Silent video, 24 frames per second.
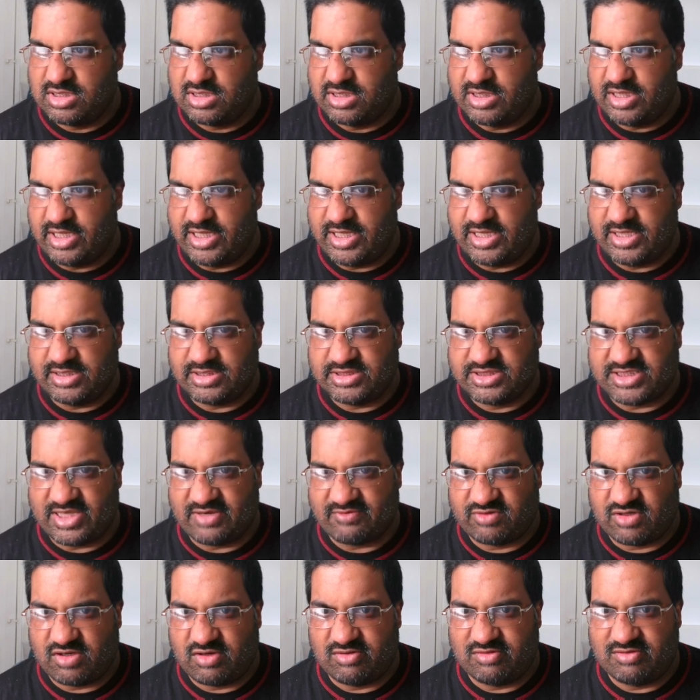In
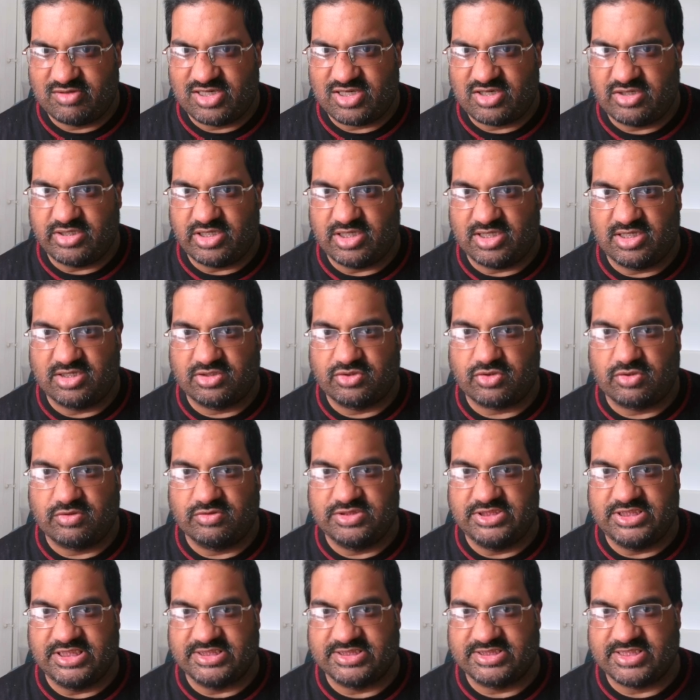South Carolina,
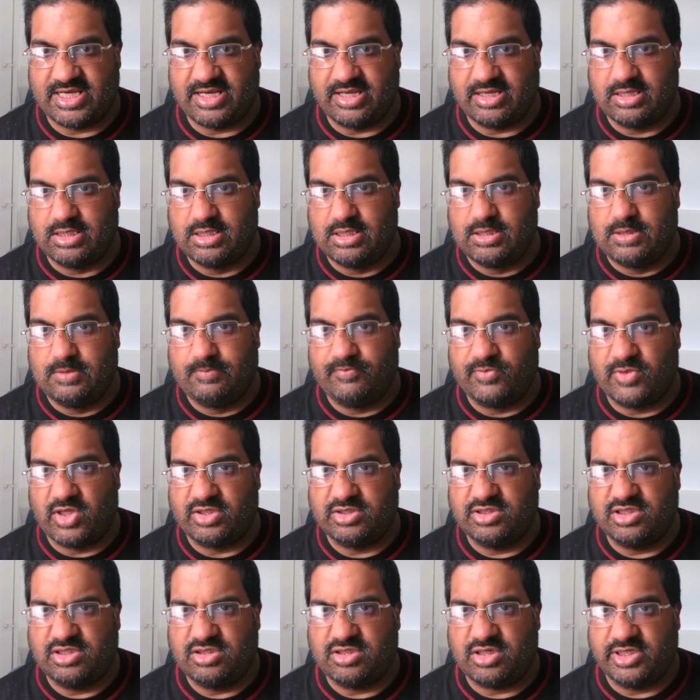authorities say. On
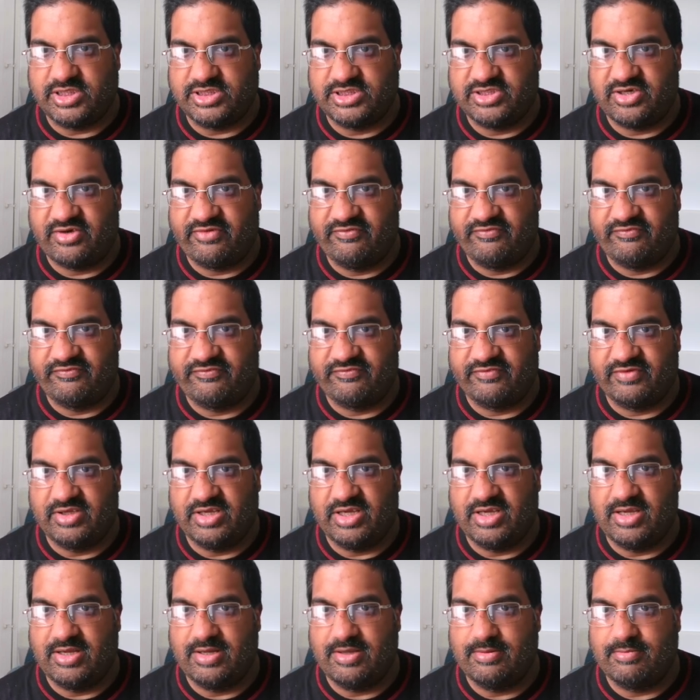the night of
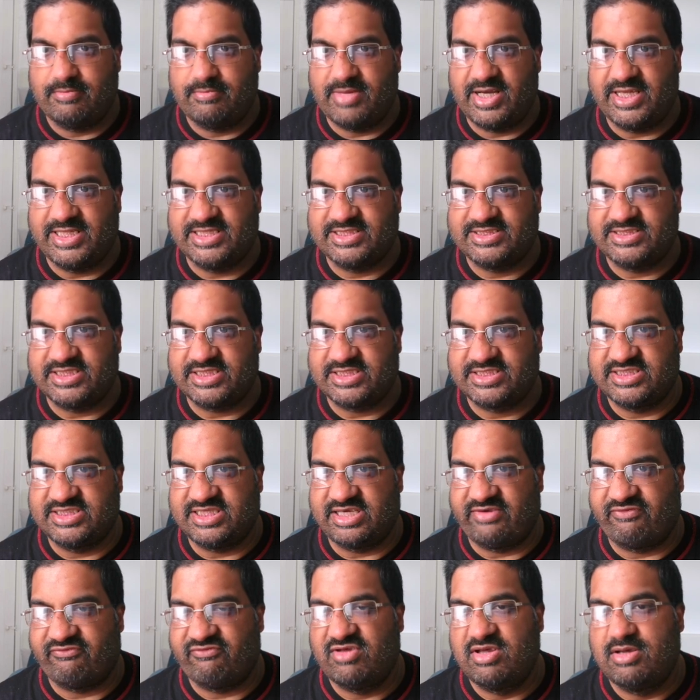May the
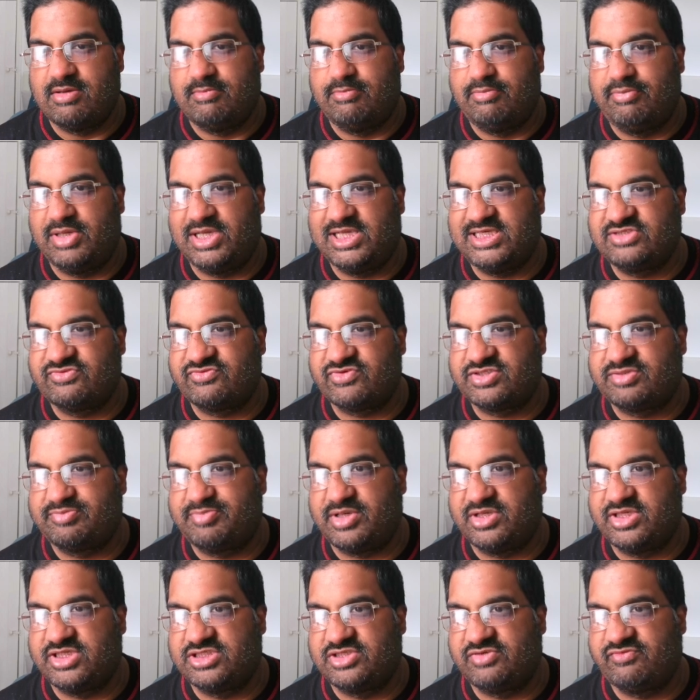16th, police
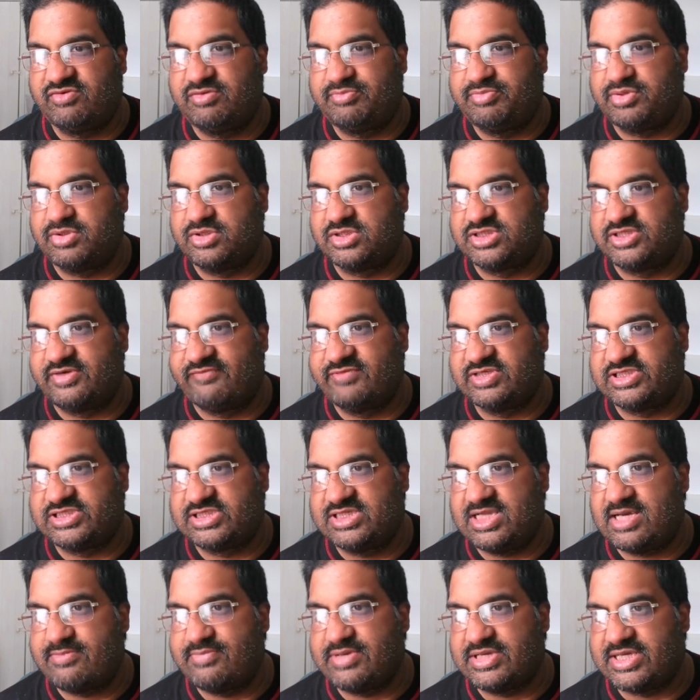responded to reports of a
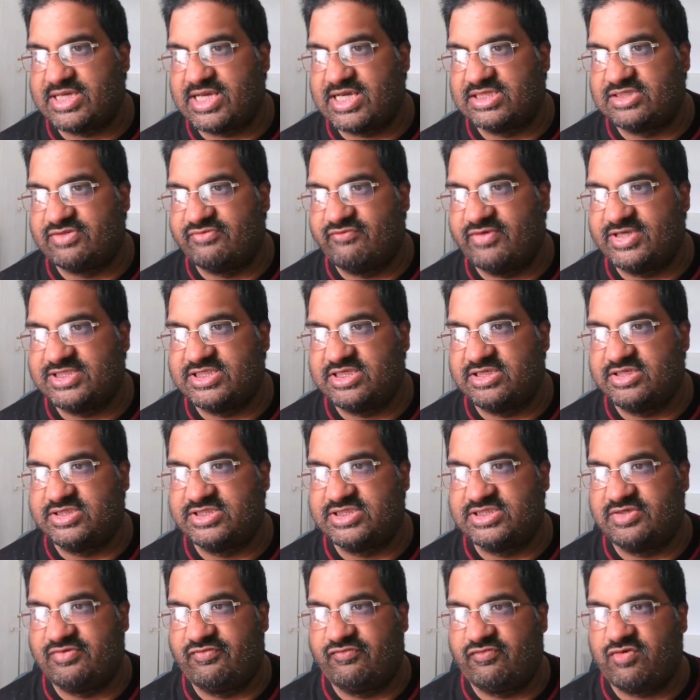stabbing at a residence
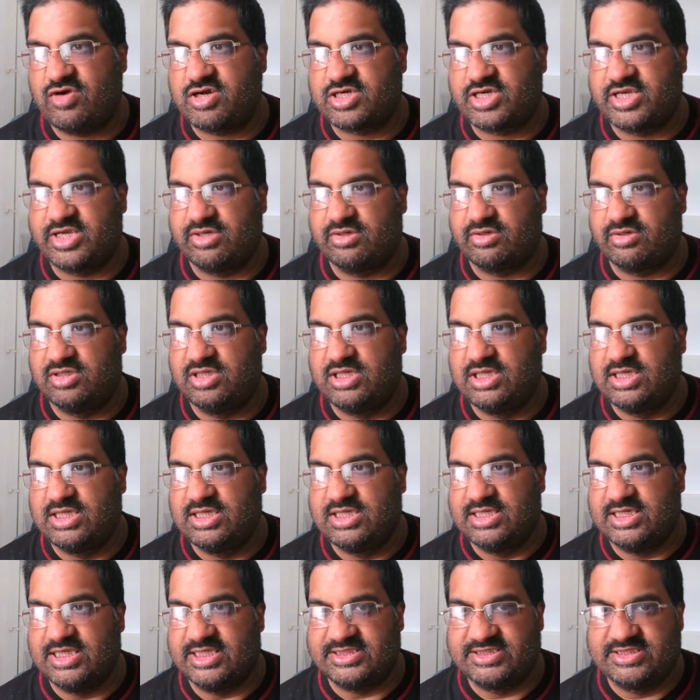in Rock Hill,
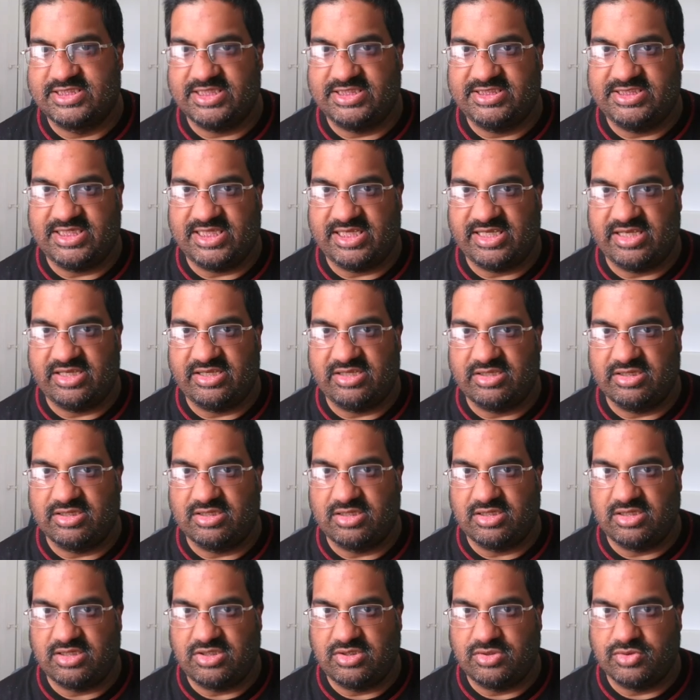a city in
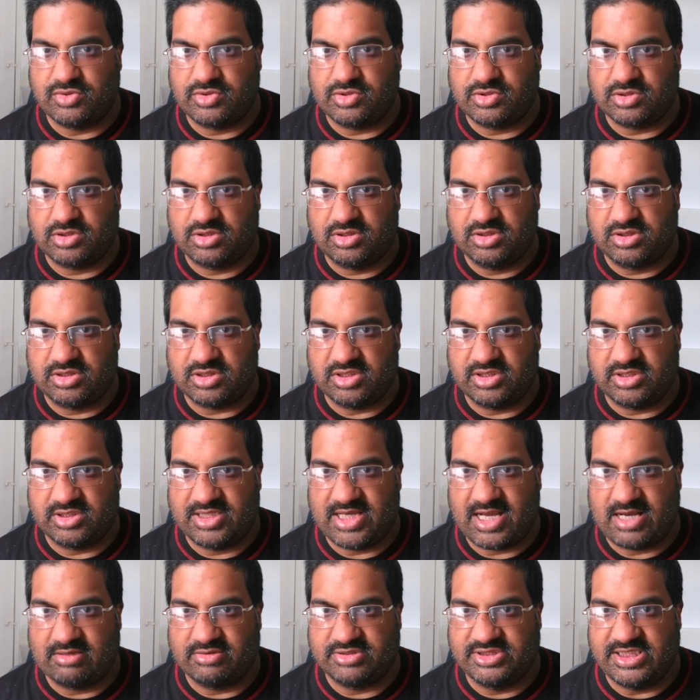York
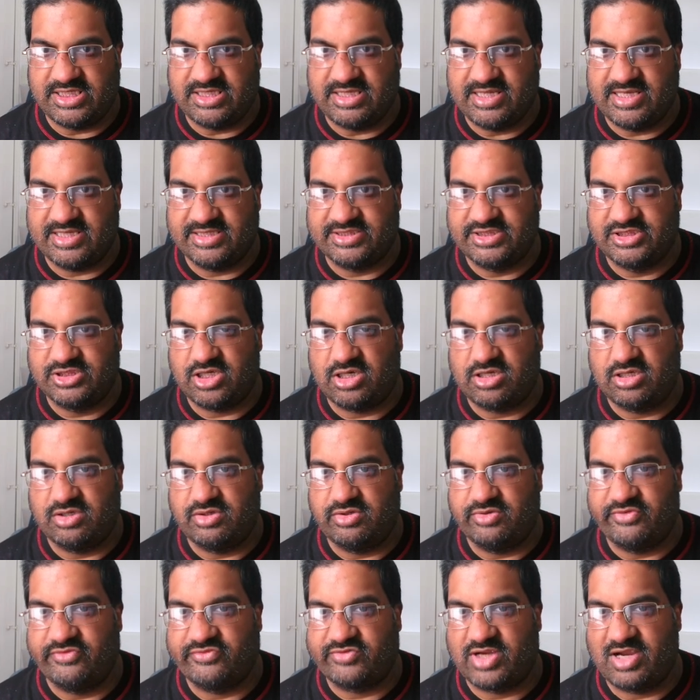County near Charlotte,
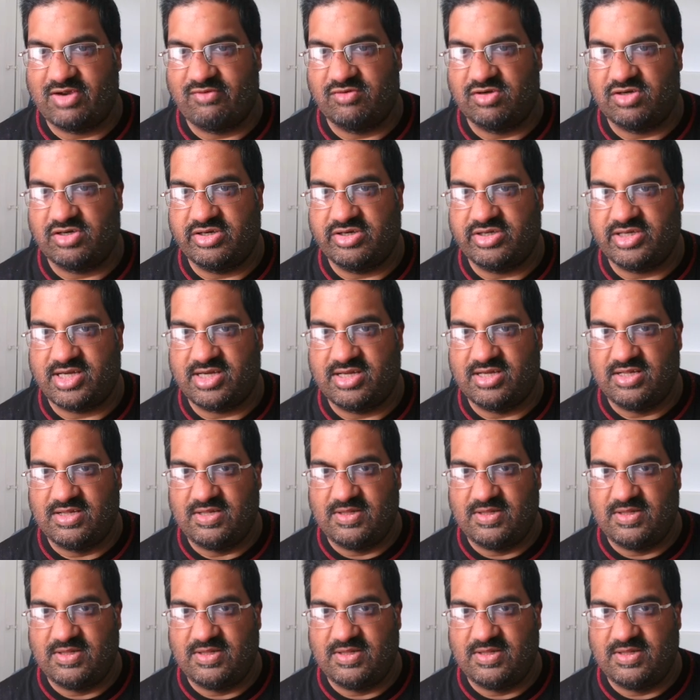North Carolina.